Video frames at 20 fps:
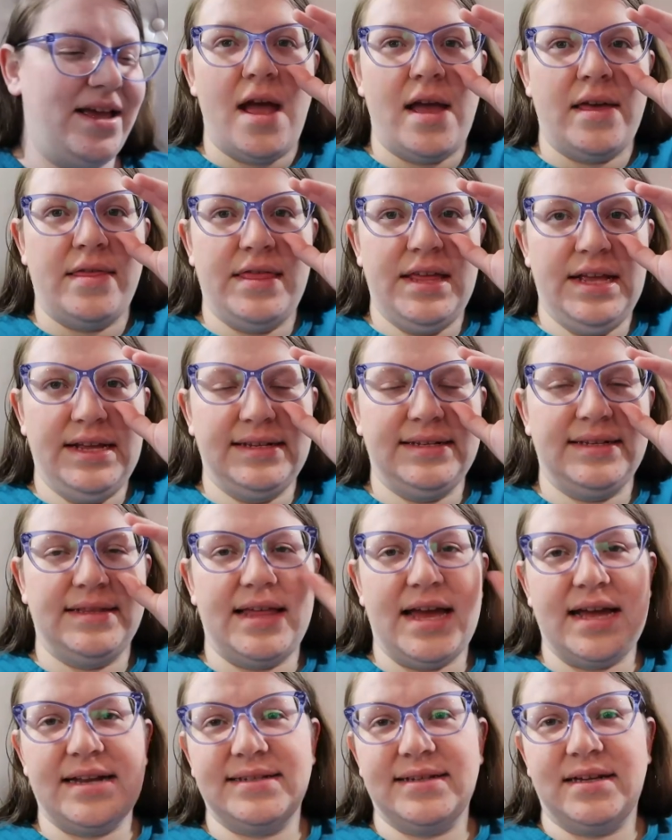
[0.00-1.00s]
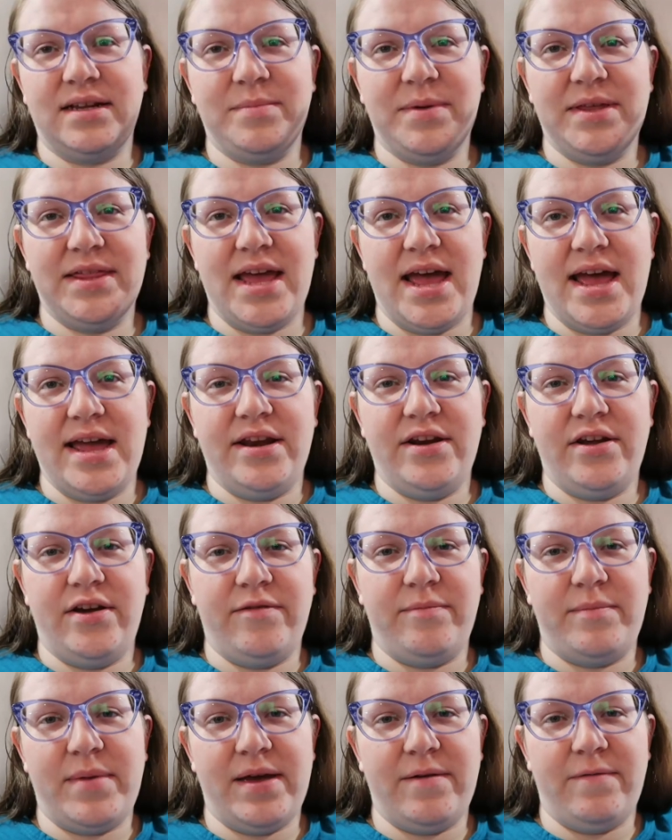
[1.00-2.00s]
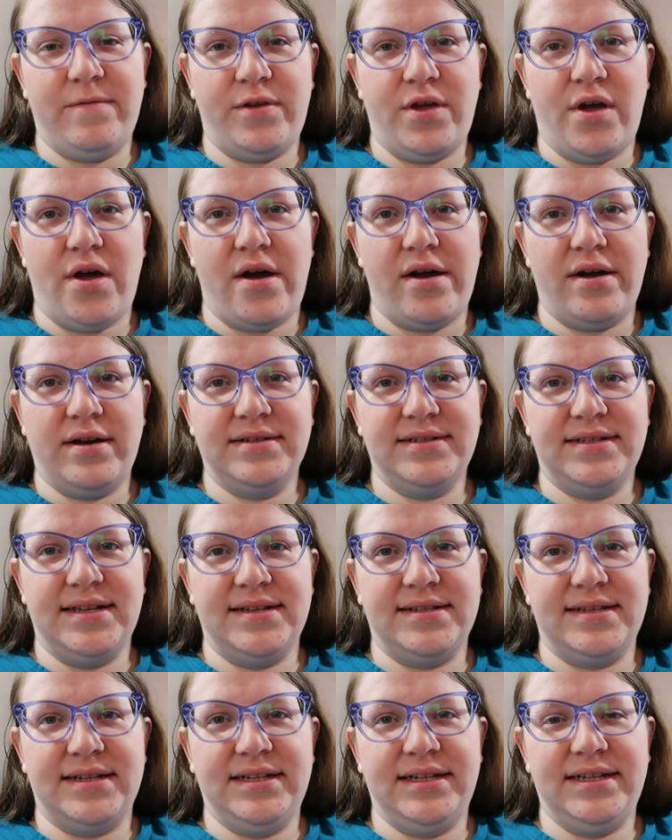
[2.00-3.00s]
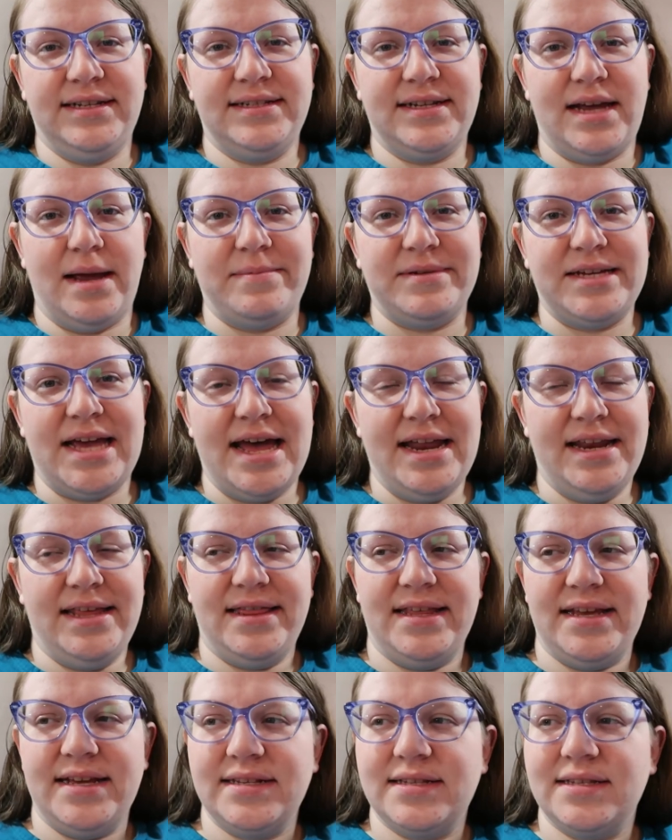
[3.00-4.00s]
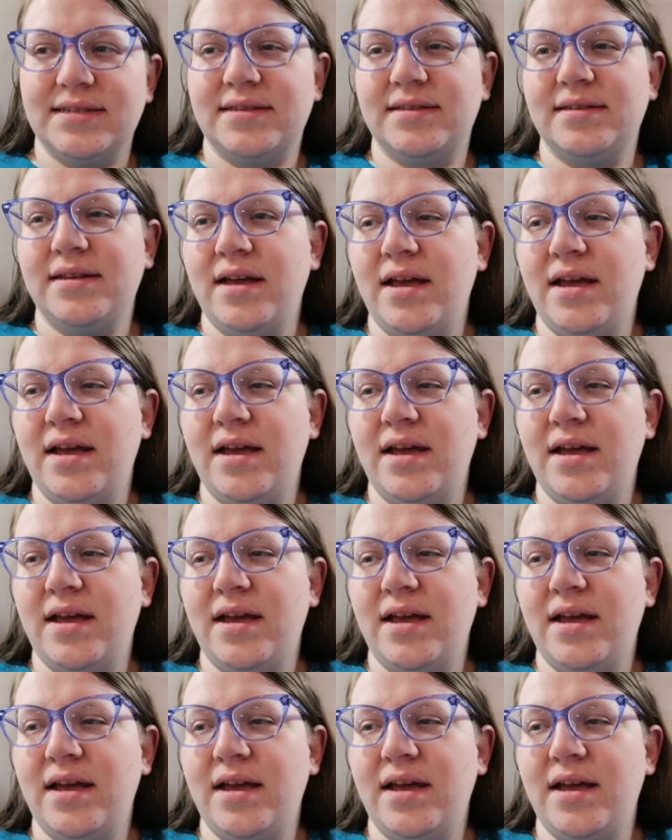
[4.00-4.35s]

I think that's going to be the end of my vlog, since I need time to edit this.